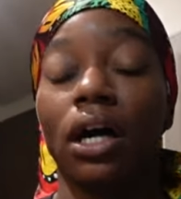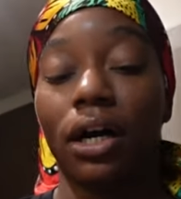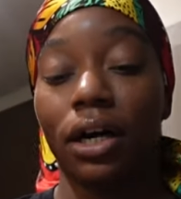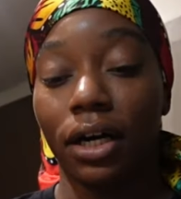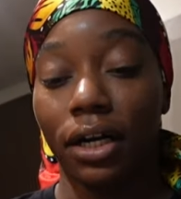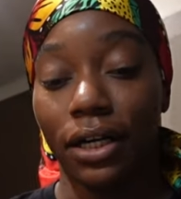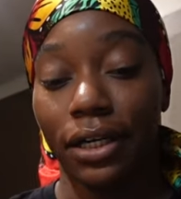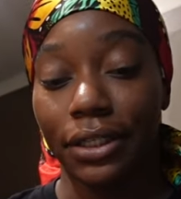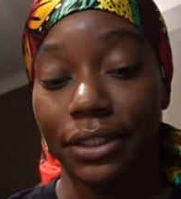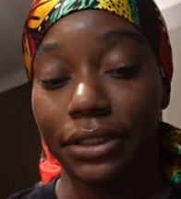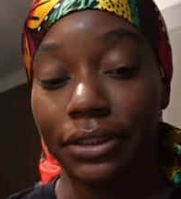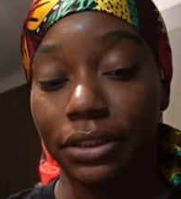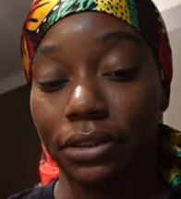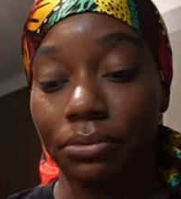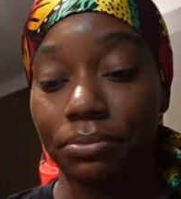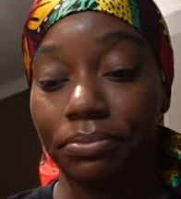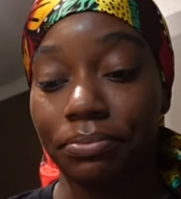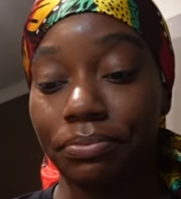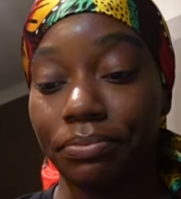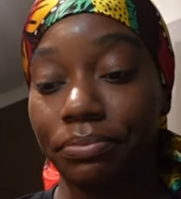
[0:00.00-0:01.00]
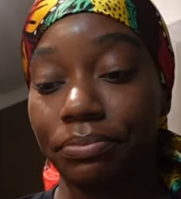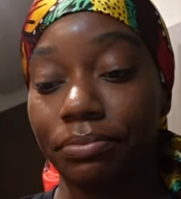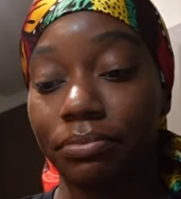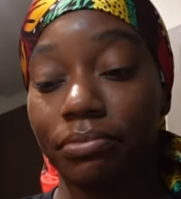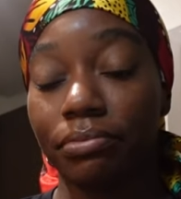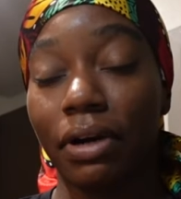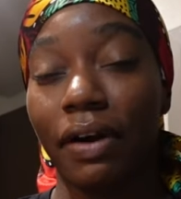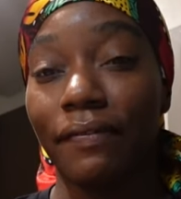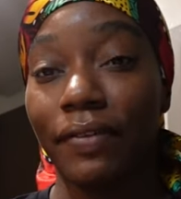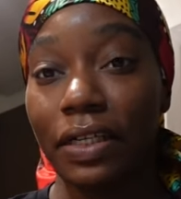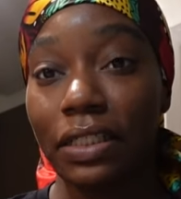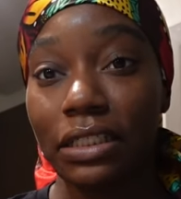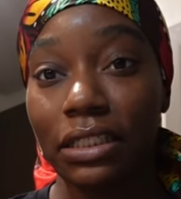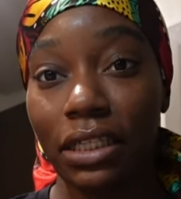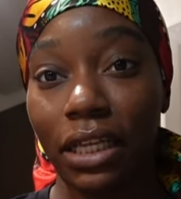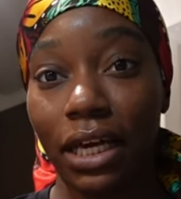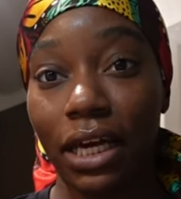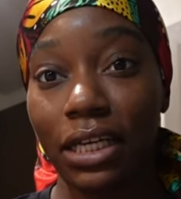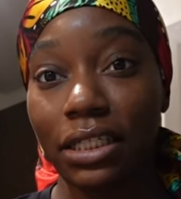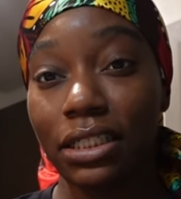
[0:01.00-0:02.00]
Um, my first
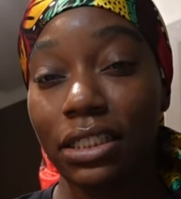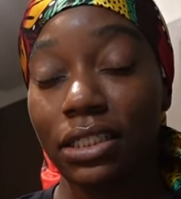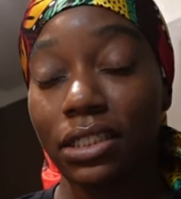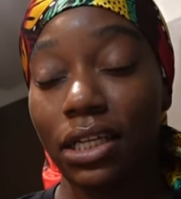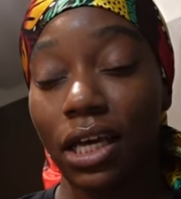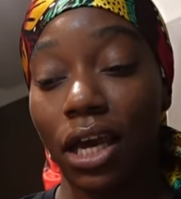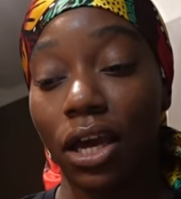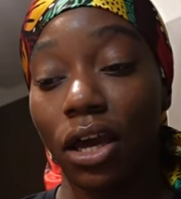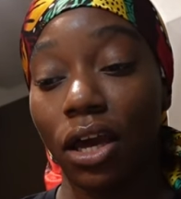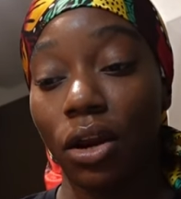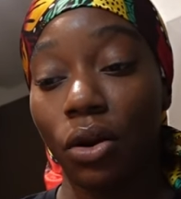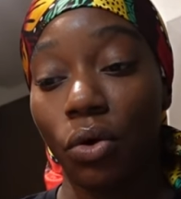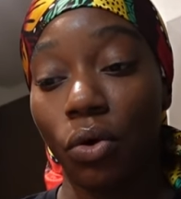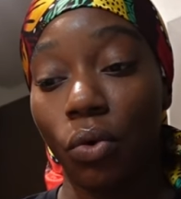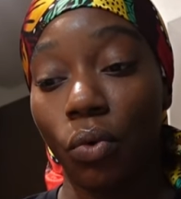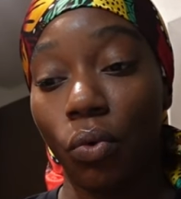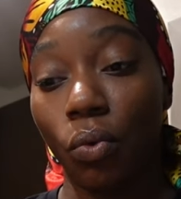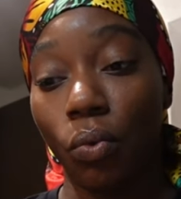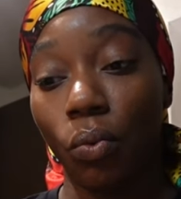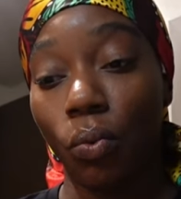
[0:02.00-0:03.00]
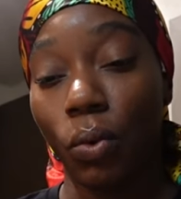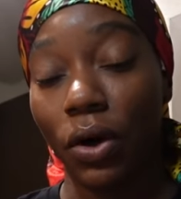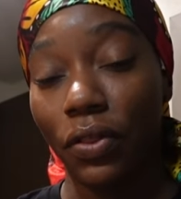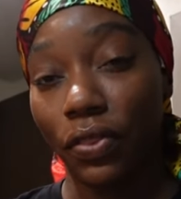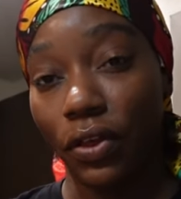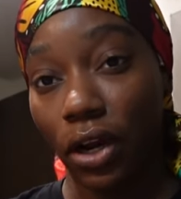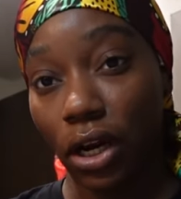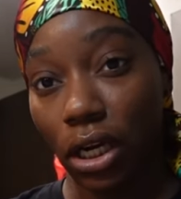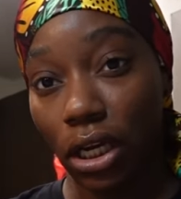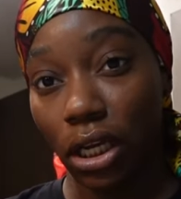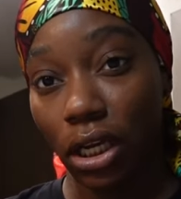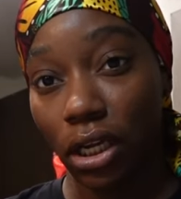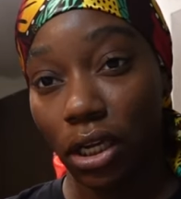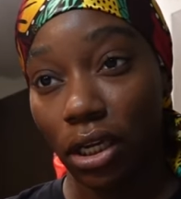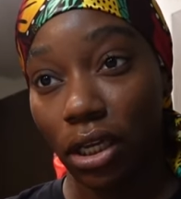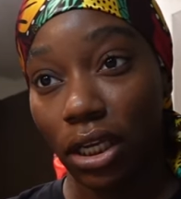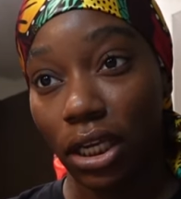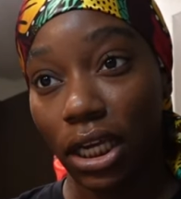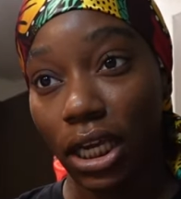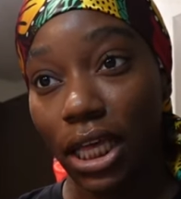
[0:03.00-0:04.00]
class is at one thirty,
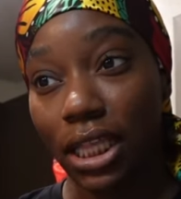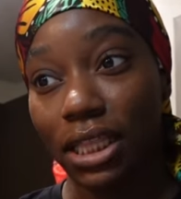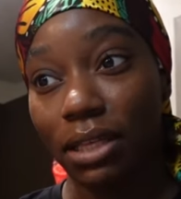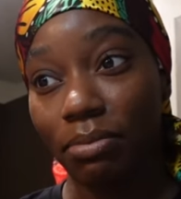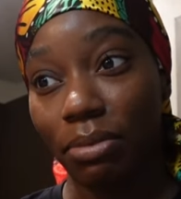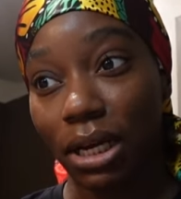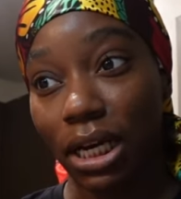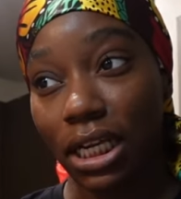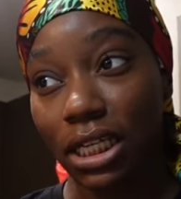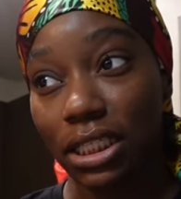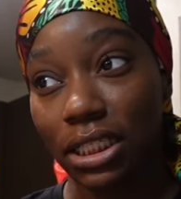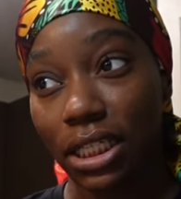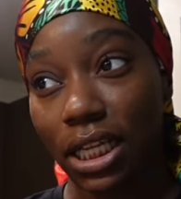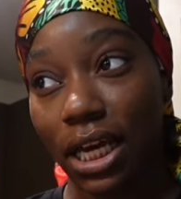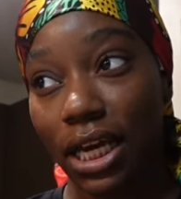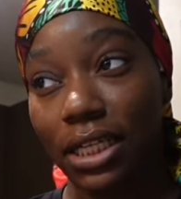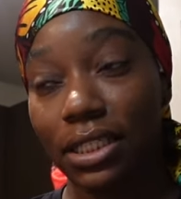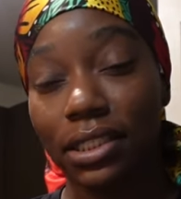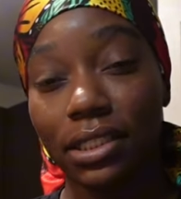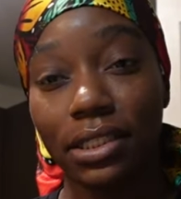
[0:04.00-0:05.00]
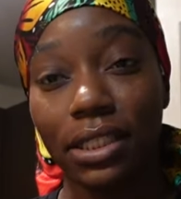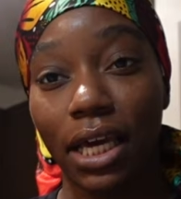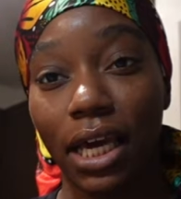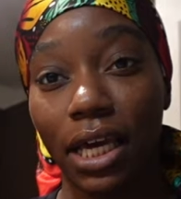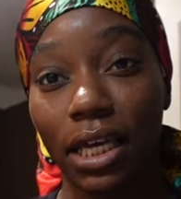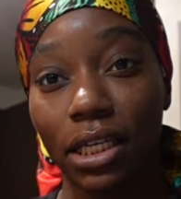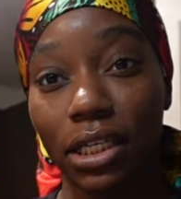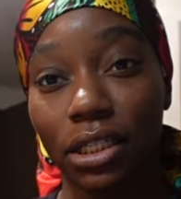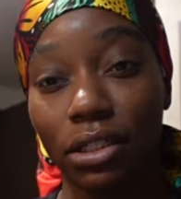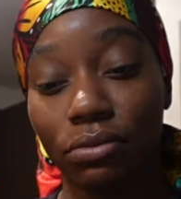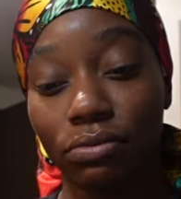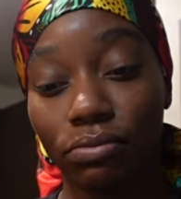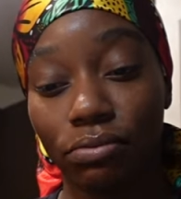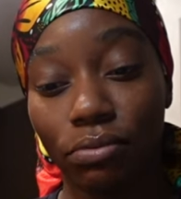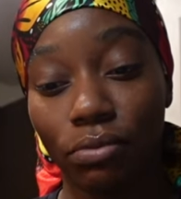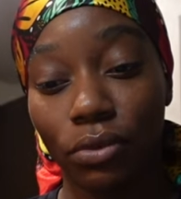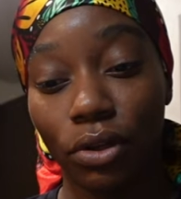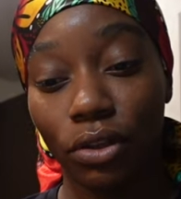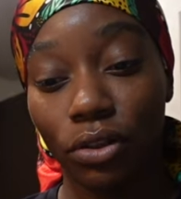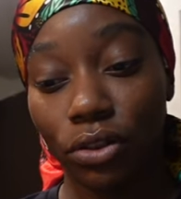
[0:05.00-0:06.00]
and then my next class is at
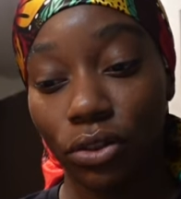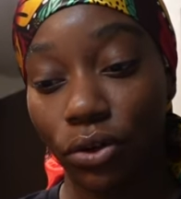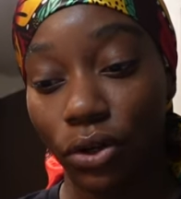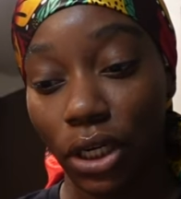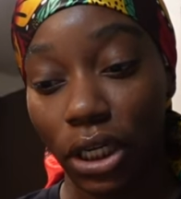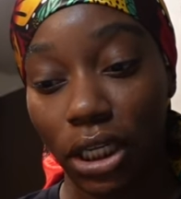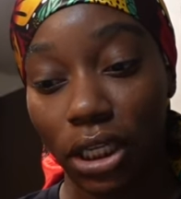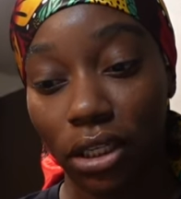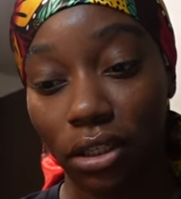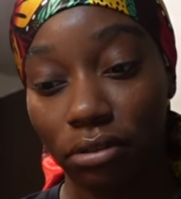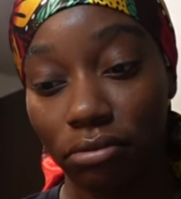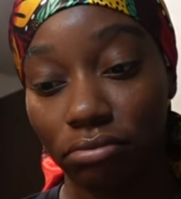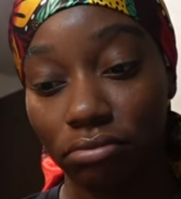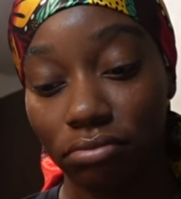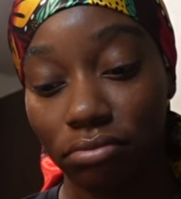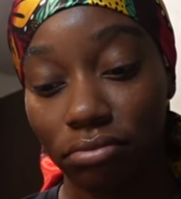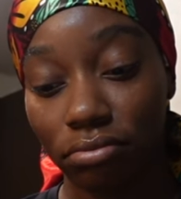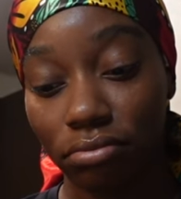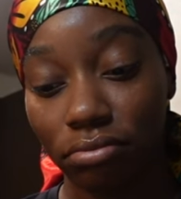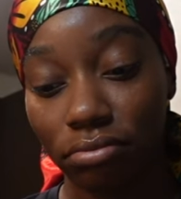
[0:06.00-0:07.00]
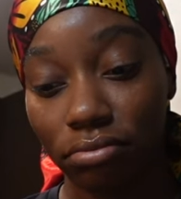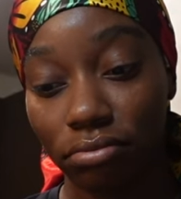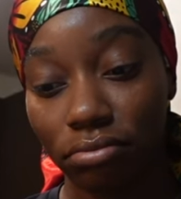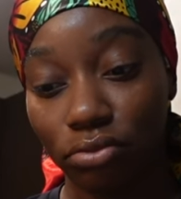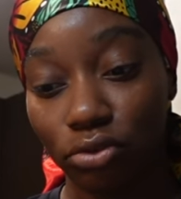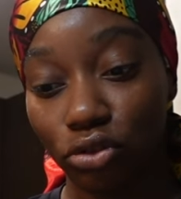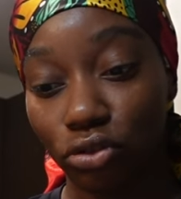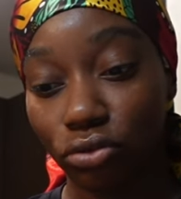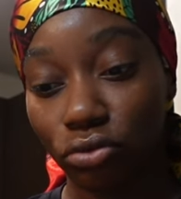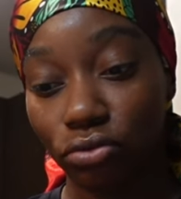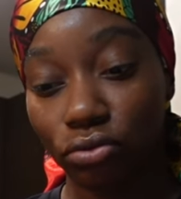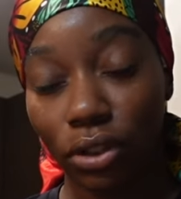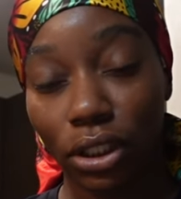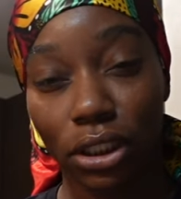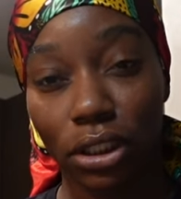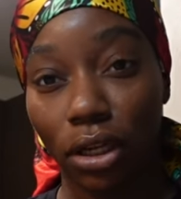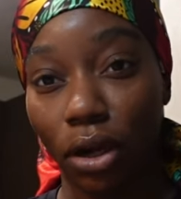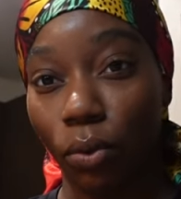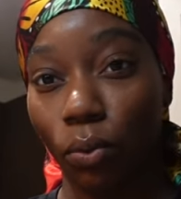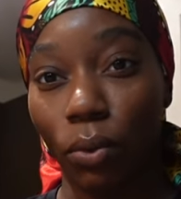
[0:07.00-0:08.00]
three, three,
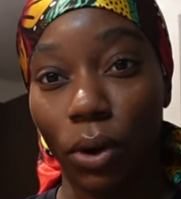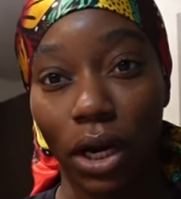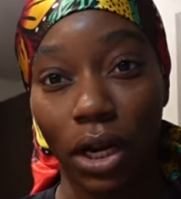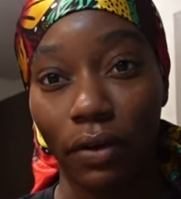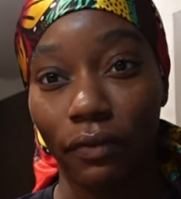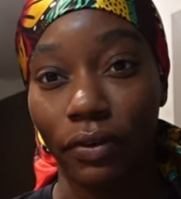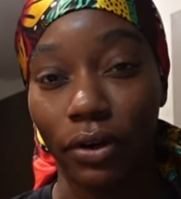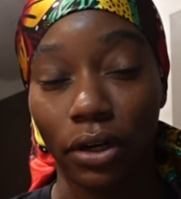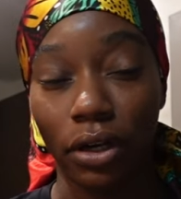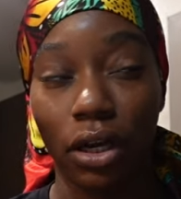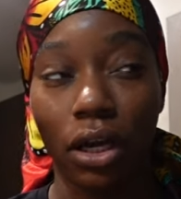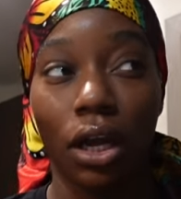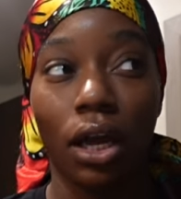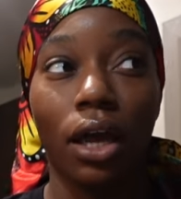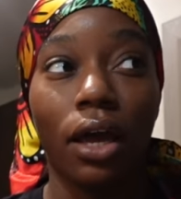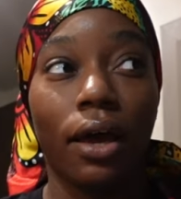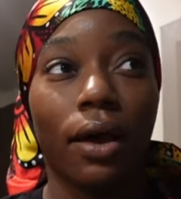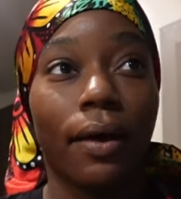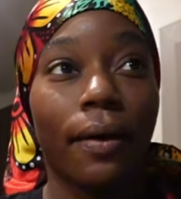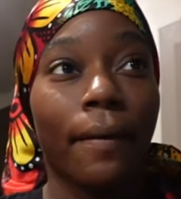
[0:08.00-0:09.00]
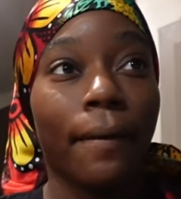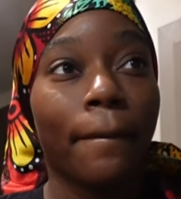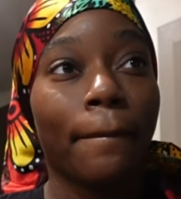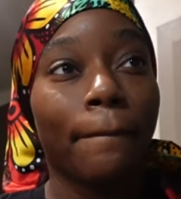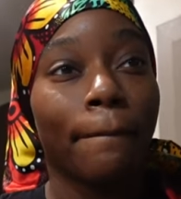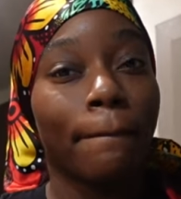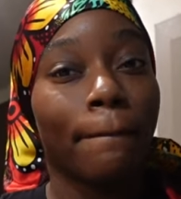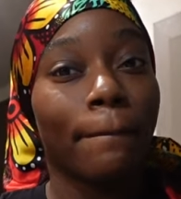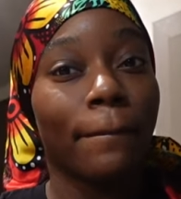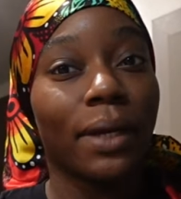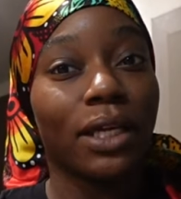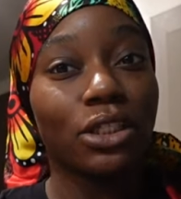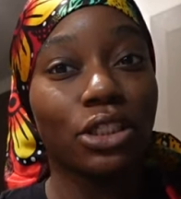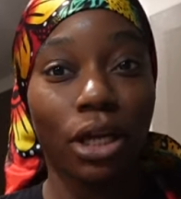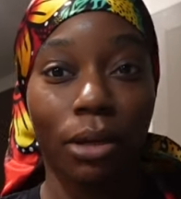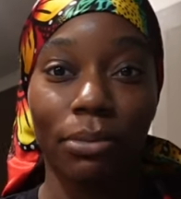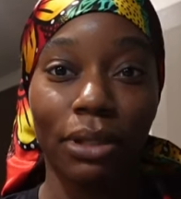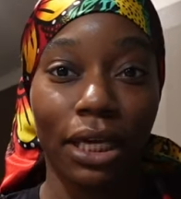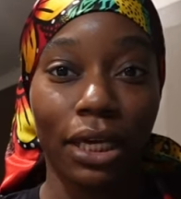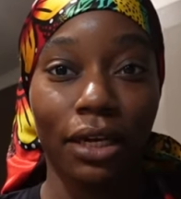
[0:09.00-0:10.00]
whatever. So
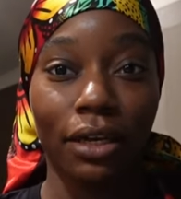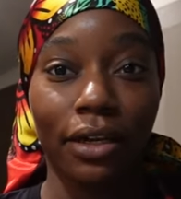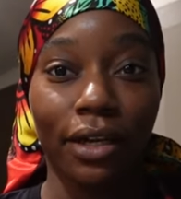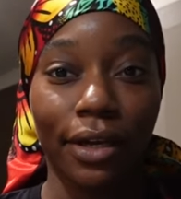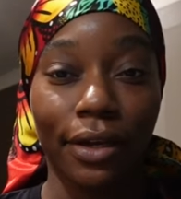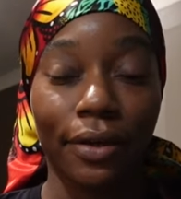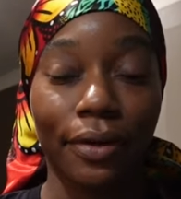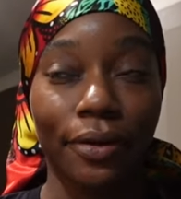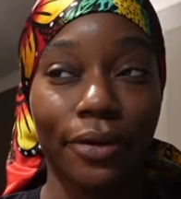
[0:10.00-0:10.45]
I'm like,